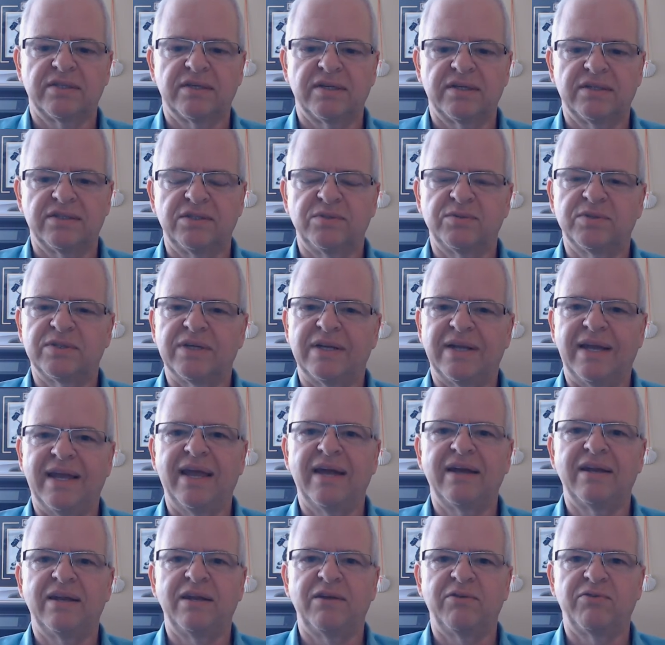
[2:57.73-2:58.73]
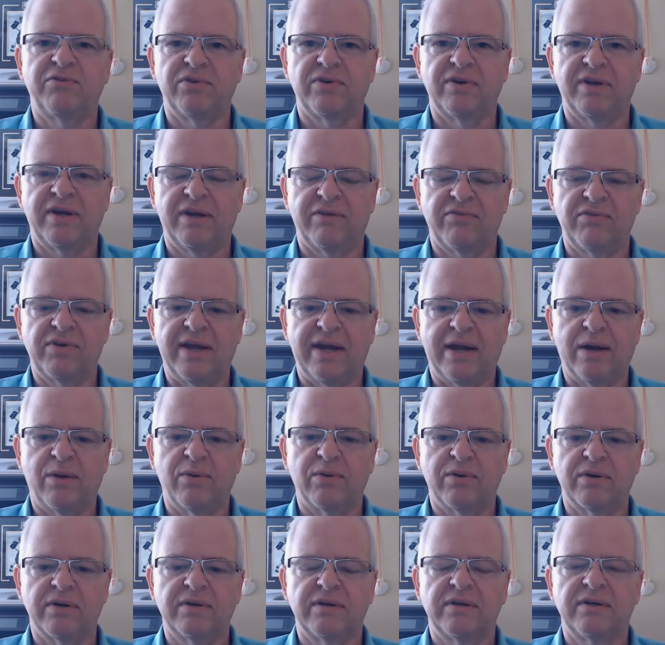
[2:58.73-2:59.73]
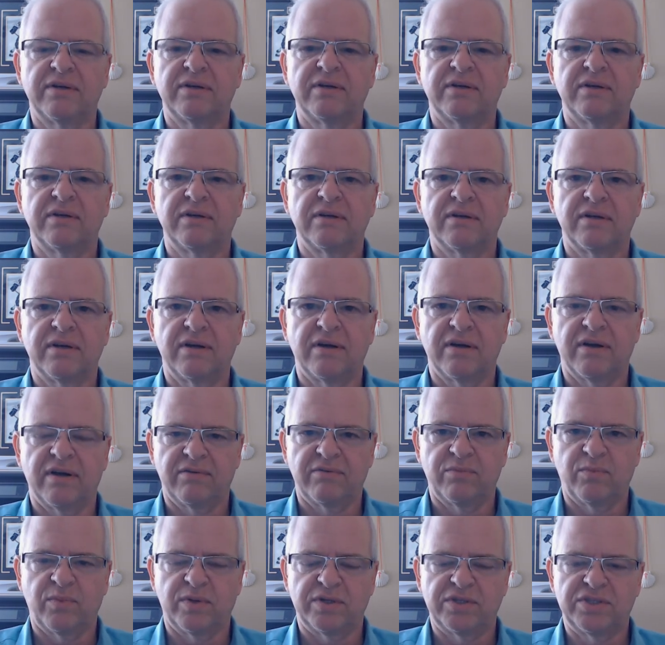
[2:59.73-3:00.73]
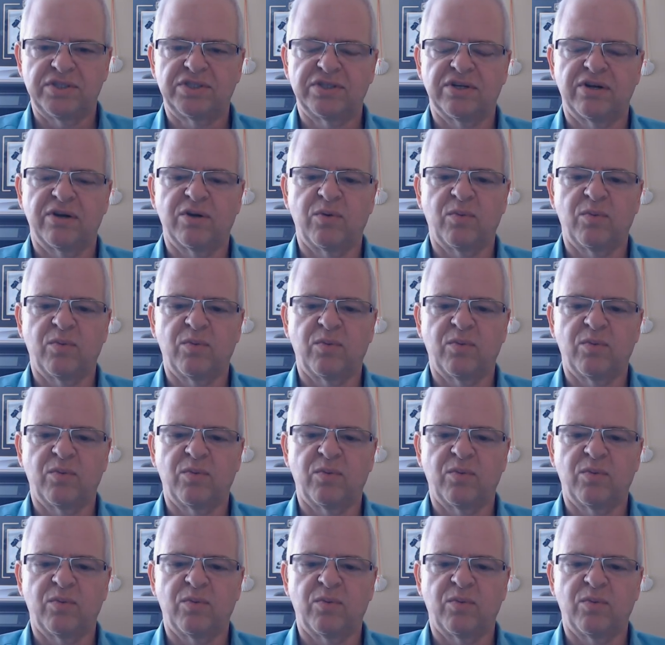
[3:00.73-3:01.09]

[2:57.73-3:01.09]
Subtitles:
and she was in agony for every hour when she started